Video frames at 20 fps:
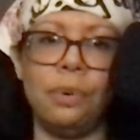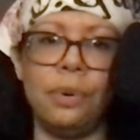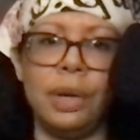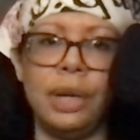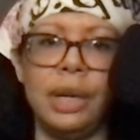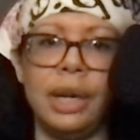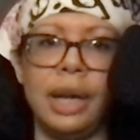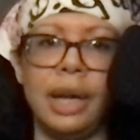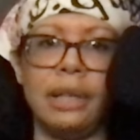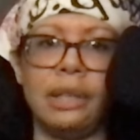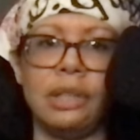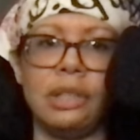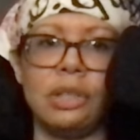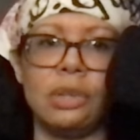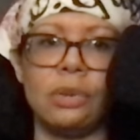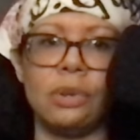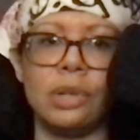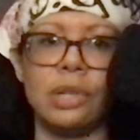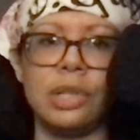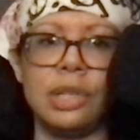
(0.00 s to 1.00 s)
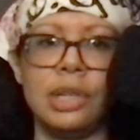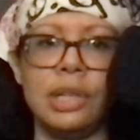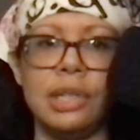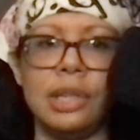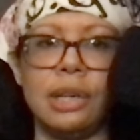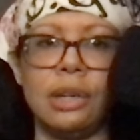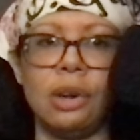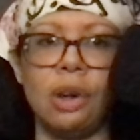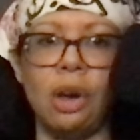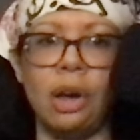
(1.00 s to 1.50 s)
point at the
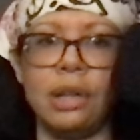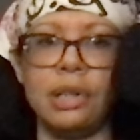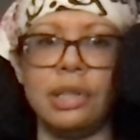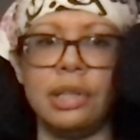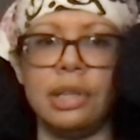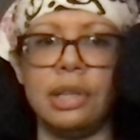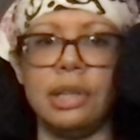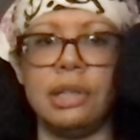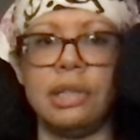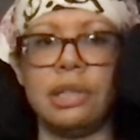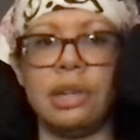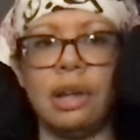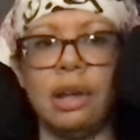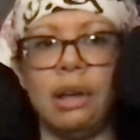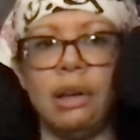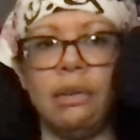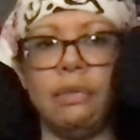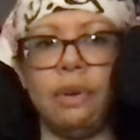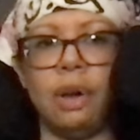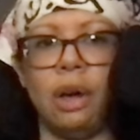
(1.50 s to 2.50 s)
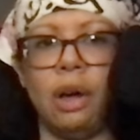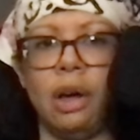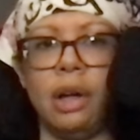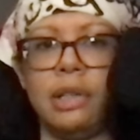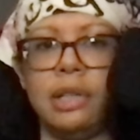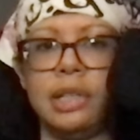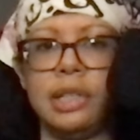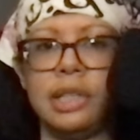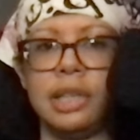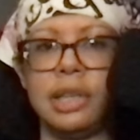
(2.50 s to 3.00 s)
sources and causes of
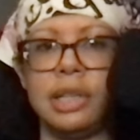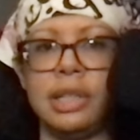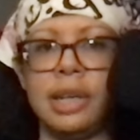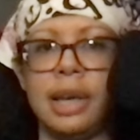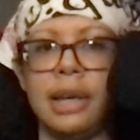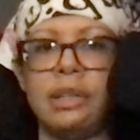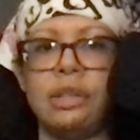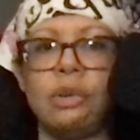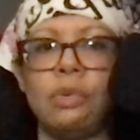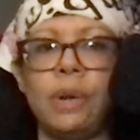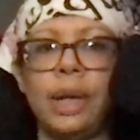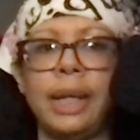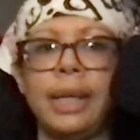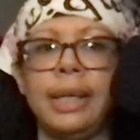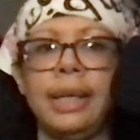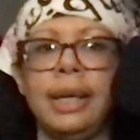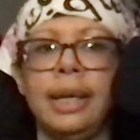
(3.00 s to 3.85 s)
all discontent quickly